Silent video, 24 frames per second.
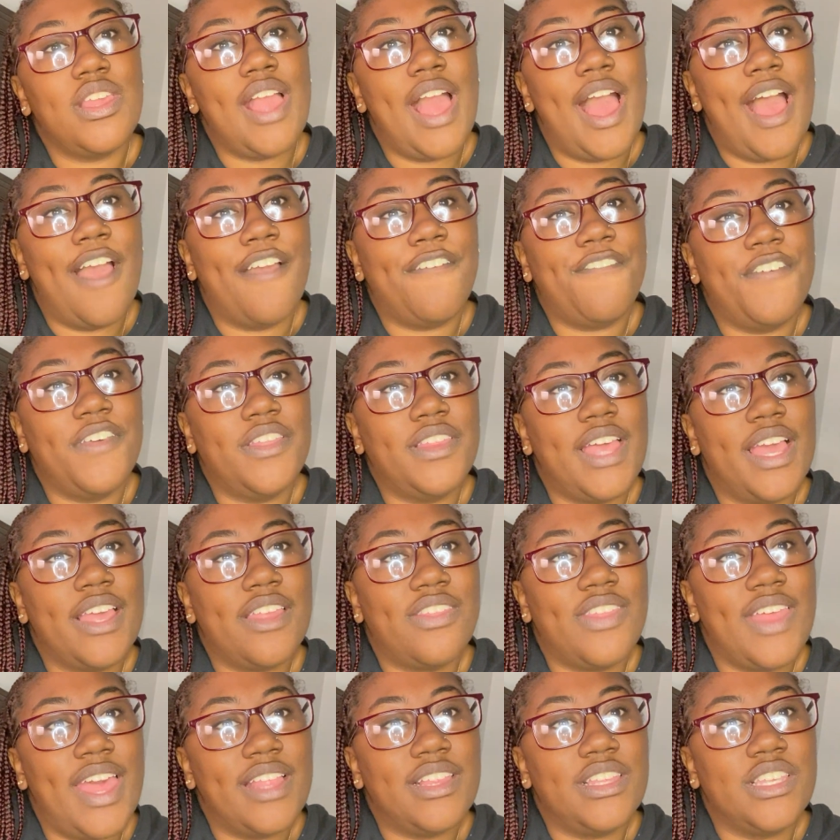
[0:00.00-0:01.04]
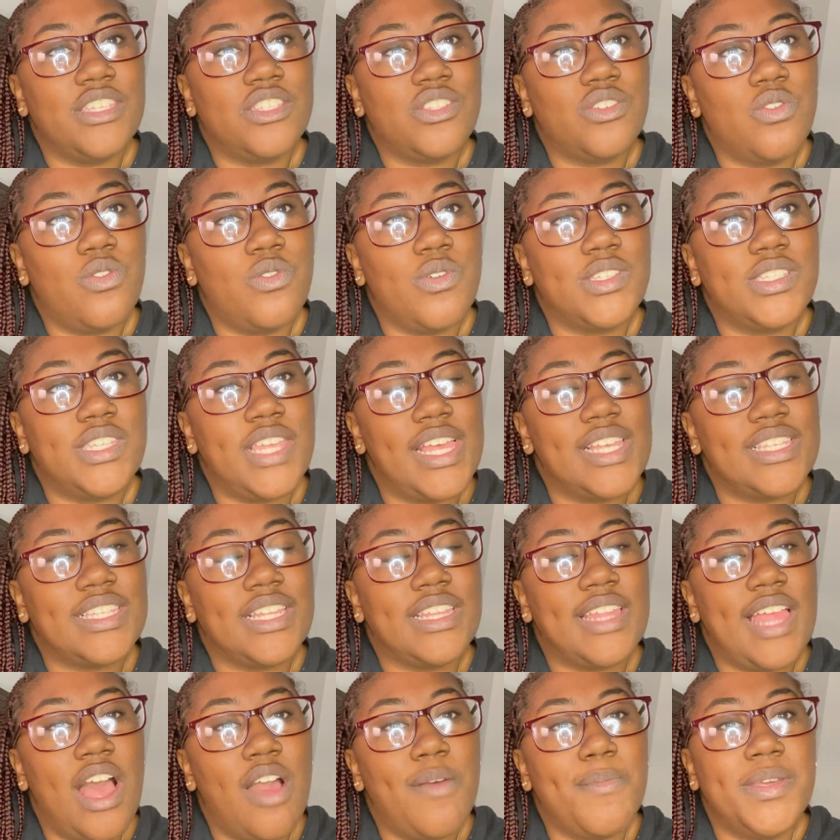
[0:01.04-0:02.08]
I feel like that this course has
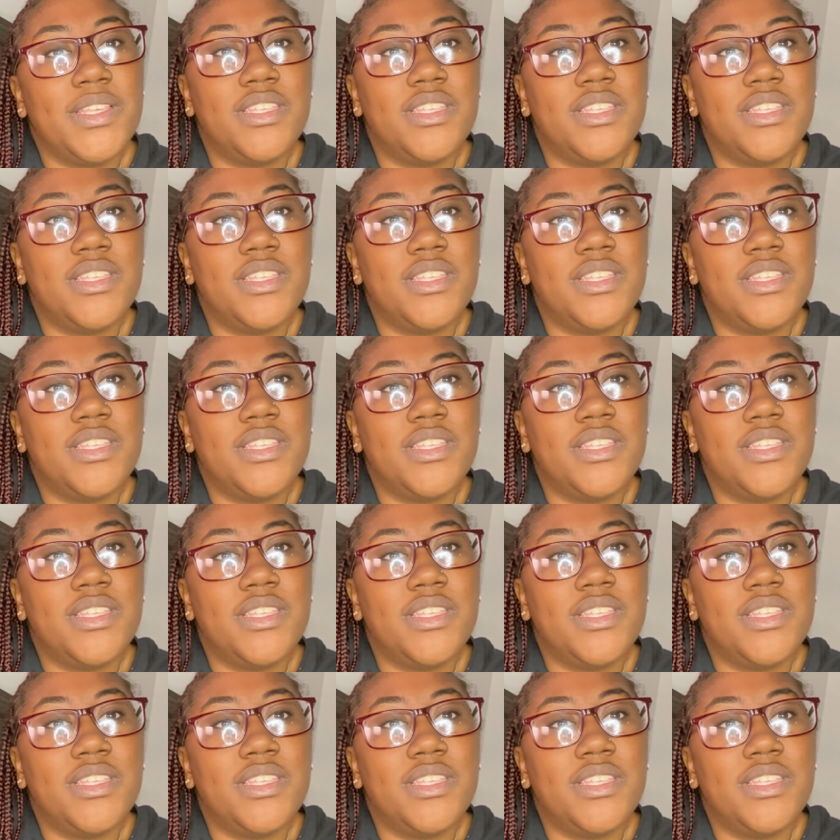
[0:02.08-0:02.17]
allowed me